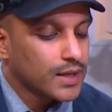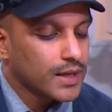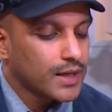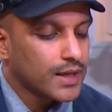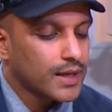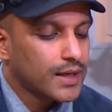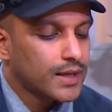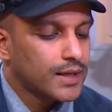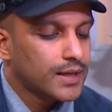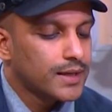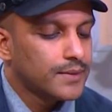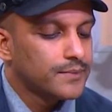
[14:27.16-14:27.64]

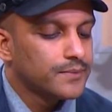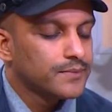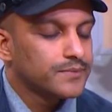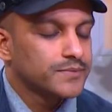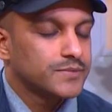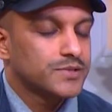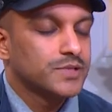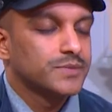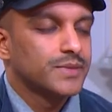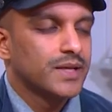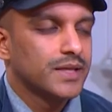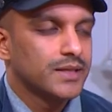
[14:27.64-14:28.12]

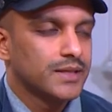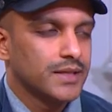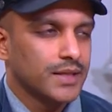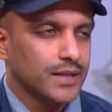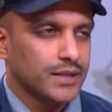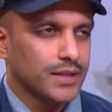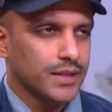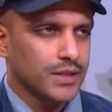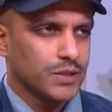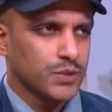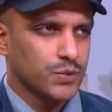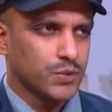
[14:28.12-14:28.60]
Samantha, I
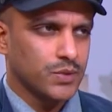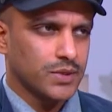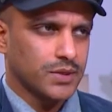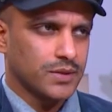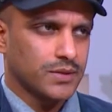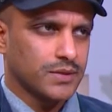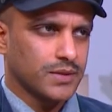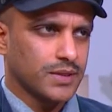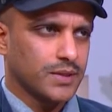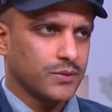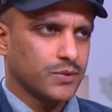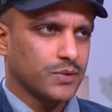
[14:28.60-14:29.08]
think you would
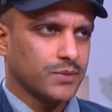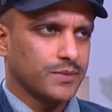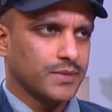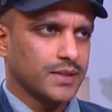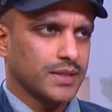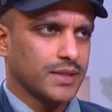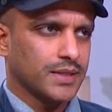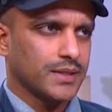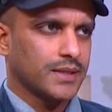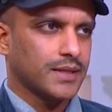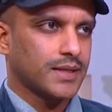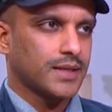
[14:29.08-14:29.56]
agree with
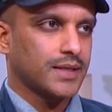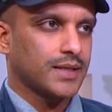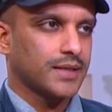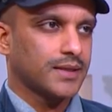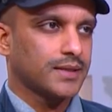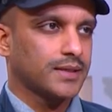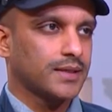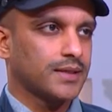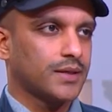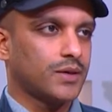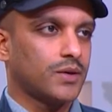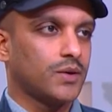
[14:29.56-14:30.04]
me
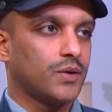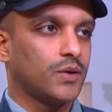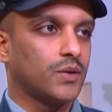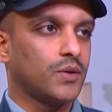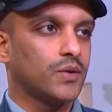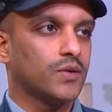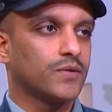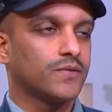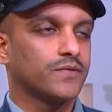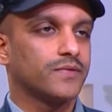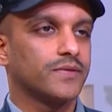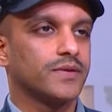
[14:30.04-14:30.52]
that
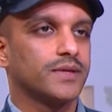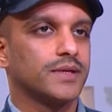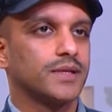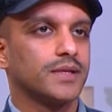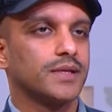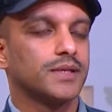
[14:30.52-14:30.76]
all of the